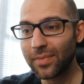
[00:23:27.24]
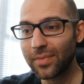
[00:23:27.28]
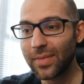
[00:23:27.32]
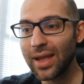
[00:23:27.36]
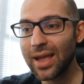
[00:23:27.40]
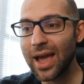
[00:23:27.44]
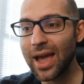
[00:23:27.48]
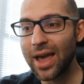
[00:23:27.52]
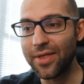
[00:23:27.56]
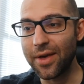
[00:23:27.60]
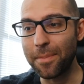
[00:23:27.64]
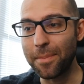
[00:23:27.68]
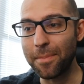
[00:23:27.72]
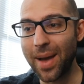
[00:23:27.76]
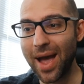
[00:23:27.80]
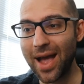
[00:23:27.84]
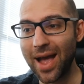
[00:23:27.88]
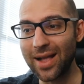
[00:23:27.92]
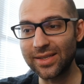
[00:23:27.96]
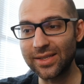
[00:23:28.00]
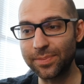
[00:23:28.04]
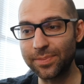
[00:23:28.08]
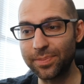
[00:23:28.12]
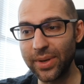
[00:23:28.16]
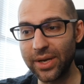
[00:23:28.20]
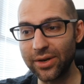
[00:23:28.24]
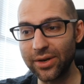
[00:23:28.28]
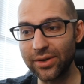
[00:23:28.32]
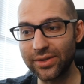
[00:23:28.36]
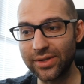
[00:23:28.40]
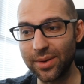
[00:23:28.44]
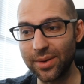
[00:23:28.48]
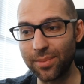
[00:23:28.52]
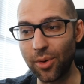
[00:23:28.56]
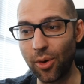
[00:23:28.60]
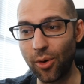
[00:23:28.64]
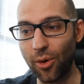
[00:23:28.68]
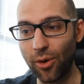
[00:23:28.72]
and then Matt spears
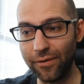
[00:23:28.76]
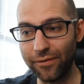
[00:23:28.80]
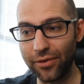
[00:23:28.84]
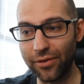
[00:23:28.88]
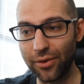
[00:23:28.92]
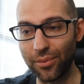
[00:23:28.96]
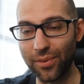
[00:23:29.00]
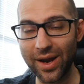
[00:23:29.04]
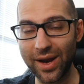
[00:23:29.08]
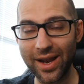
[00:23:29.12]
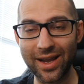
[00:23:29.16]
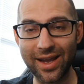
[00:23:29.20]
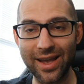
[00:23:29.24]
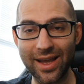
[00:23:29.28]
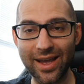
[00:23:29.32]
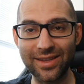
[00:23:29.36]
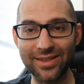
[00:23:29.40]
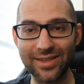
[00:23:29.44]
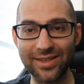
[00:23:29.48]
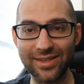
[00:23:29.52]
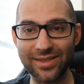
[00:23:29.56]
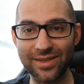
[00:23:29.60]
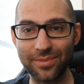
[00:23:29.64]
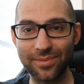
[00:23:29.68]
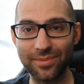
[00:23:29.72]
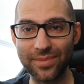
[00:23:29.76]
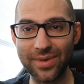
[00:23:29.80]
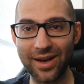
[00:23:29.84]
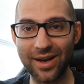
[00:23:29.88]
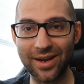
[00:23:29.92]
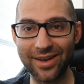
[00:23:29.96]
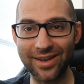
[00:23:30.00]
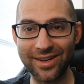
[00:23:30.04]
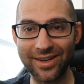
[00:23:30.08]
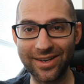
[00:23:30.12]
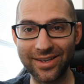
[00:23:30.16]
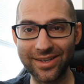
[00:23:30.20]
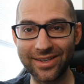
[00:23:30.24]
him off the ring into some
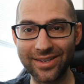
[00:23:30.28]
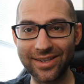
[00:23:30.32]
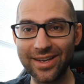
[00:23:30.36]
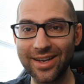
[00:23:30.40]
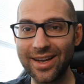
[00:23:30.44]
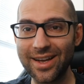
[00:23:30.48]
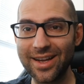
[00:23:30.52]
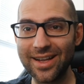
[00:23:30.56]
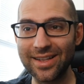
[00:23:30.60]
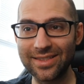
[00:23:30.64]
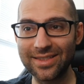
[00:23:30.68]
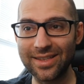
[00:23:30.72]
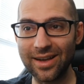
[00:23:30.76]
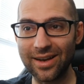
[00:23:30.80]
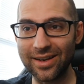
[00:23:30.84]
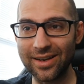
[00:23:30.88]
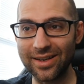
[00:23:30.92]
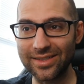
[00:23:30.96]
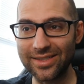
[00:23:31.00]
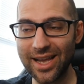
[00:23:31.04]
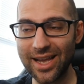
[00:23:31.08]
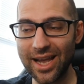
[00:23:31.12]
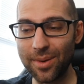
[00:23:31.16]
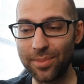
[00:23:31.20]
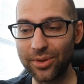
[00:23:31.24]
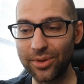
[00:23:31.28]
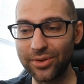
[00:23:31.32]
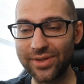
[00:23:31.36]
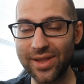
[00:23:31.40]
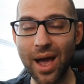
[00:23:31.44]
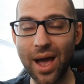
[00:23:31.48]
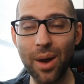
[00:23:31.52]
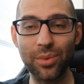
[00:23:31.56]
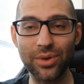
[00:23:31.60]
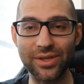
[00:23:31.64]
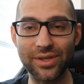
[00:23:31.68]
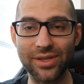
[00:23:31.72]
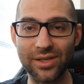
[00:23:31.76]
tables.
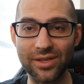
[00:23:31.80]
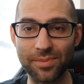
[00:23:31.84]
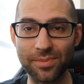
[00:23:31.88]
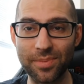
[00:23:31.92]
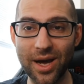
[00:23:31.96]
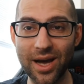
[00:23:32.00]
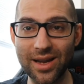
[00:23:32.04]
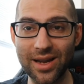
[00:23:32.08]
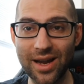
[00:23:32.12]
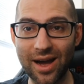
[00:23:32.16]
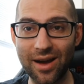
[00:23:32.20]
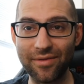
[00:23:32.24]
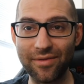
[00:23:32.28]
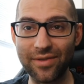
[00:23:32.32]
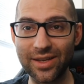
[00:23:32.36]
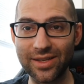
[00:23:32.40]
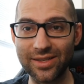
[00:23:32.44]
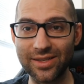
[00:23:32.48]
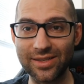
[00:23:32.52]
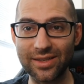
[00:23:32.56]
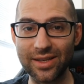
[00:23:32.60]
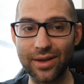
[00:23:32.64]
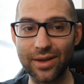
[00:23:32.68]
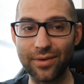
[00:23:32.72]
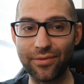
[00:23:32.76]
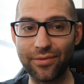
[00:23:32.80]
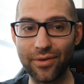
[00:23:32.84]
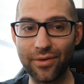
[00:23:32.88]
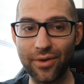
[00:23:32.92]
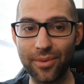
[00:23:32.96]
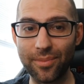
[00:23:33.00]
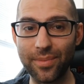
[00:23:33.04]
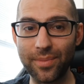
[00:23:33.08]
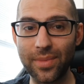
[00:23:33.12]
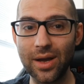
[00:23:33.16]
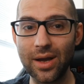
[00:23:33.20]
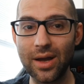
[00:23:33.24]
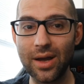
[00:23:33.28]
That was the spot, obviously,
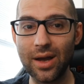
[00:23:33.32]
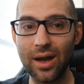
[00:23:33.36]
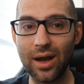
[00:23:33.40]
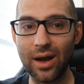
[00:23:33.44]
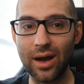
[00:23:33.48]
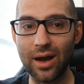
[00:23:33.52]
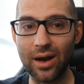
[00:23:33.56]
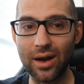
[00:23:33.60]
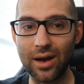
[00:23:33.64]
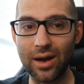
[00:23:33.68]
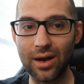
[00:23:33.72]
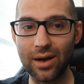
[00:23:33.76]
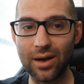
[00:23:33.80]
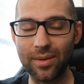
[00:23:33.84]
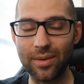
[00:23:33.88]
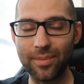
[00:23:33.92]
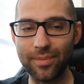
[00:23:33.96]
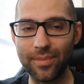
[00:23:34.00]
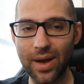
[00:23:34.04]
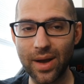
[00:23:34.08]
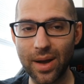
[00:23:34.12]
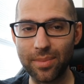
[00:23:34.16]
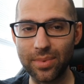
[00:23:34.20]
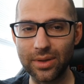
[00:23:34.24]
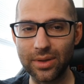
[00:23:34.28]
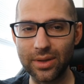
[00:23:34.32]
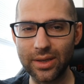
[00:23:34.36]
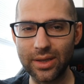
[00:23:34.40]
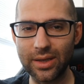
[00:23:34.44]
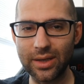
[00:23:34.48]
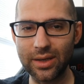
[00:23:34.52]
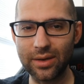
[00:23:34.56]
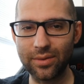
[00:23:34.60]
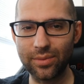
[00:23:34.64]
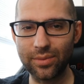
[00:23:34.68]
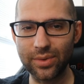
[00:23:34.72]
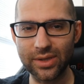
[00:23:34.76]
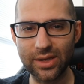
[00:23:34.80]
from I
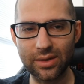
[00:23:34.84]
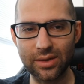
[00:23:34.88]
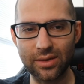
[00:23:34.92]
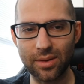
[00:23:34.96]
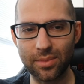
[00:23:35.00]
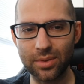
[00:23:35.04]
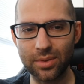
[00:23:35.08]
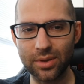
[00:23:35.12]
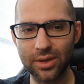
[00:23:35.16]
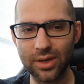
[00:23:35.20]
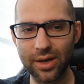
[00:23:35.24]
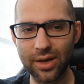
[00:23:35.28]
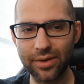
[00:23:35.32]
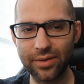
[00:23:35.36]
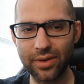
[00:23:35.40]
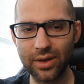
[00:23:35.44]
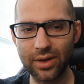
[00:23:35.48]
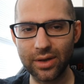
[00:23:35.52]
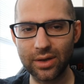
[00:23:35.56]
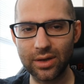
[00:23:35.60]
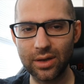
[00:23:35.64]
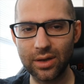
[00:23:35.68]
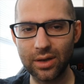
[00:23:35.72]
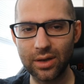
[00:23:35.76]
believe, was it Double or Nothing?